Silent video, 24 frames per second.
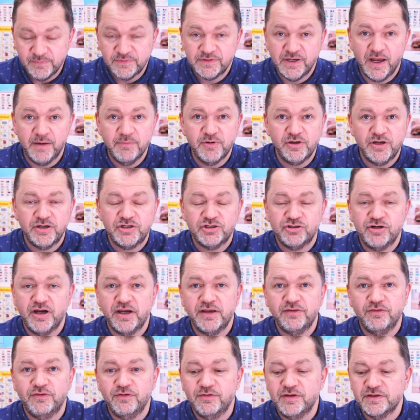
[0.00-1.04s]
So I'm going to try
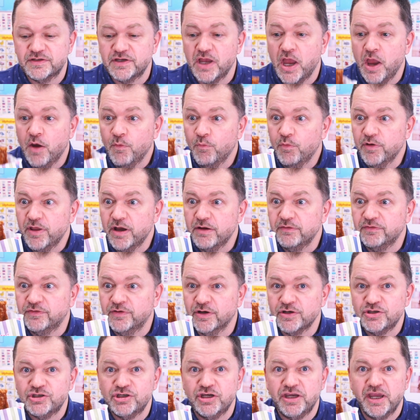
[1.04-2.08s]
and do this without
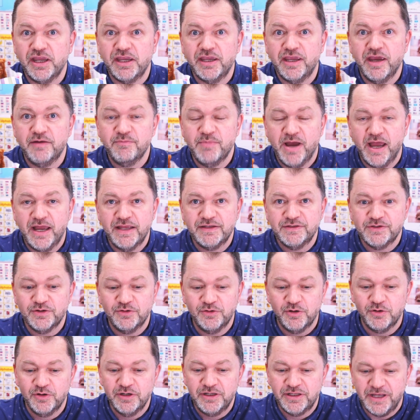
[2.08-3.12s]
touching it and getting my hands
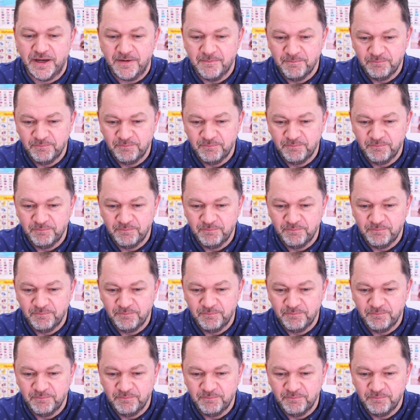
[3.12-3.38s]
all oily.